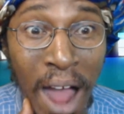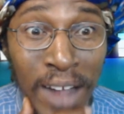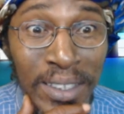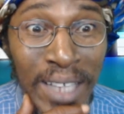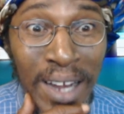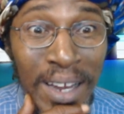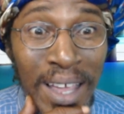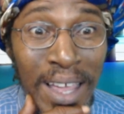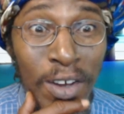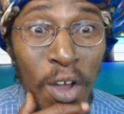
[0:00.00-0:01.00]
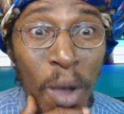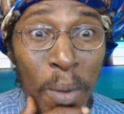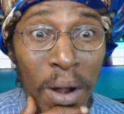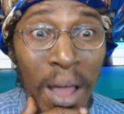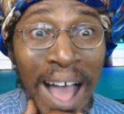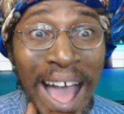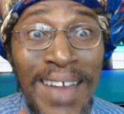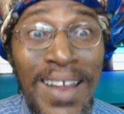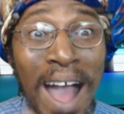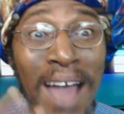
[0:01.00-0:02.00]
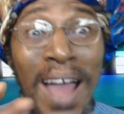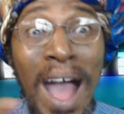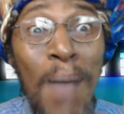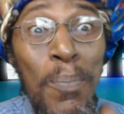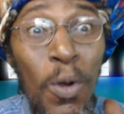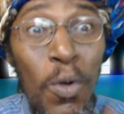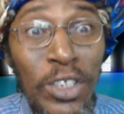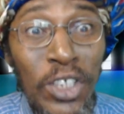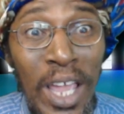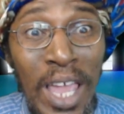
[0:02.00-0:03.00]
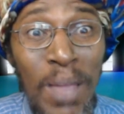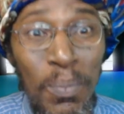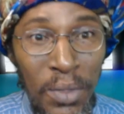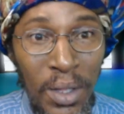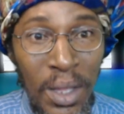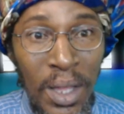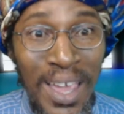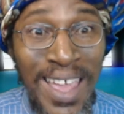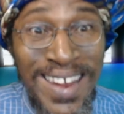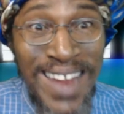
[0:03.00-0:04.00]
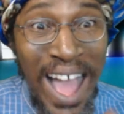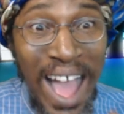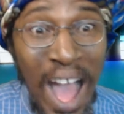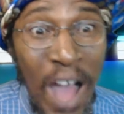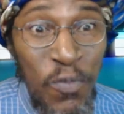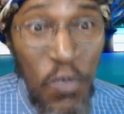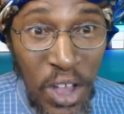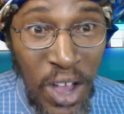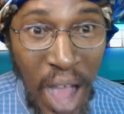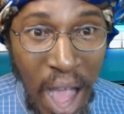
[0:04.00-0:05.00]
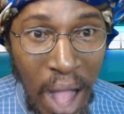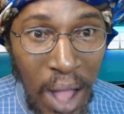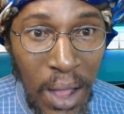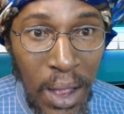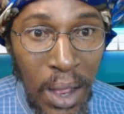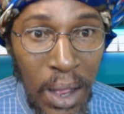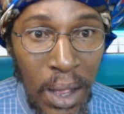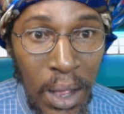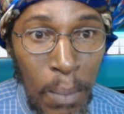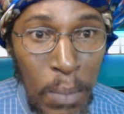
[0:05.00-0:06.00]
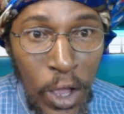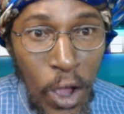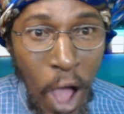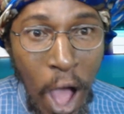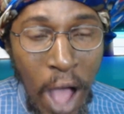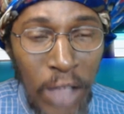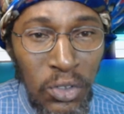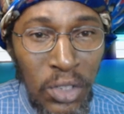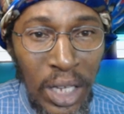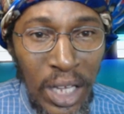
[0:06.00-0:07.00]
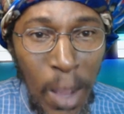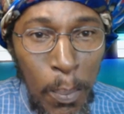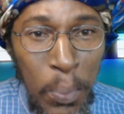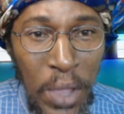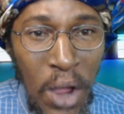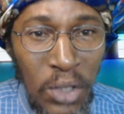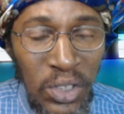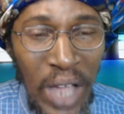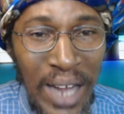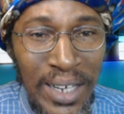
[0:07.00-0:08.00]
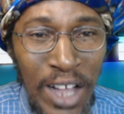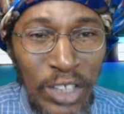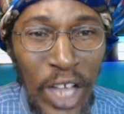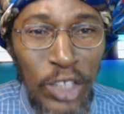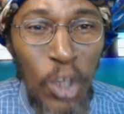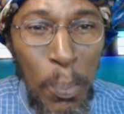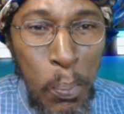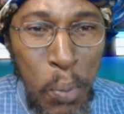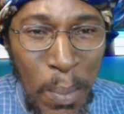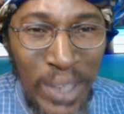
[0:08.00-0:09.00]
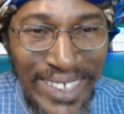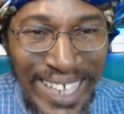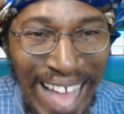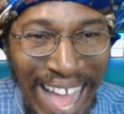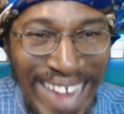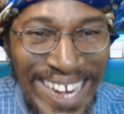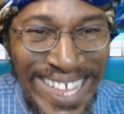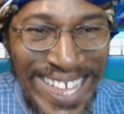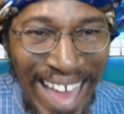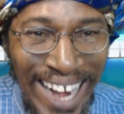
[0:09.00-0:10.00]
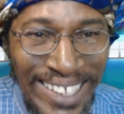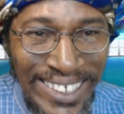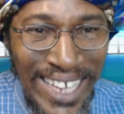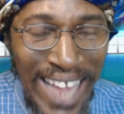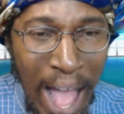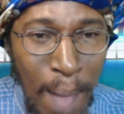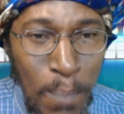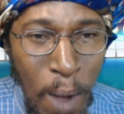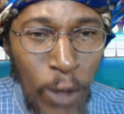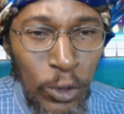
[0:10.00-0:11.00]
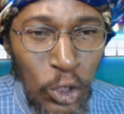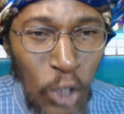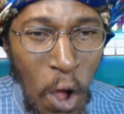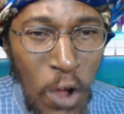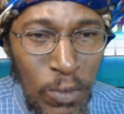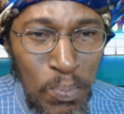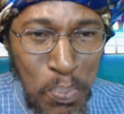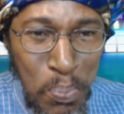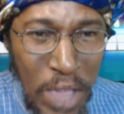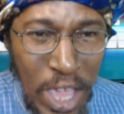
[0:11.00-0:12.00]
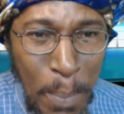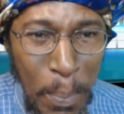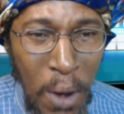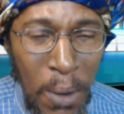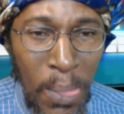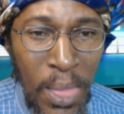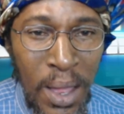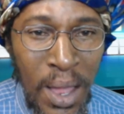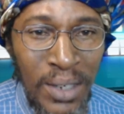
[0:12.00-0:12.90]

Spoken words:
Until the ignoble and unhappy regime in Africa, because it appears that there's a supremacy ideology among certain people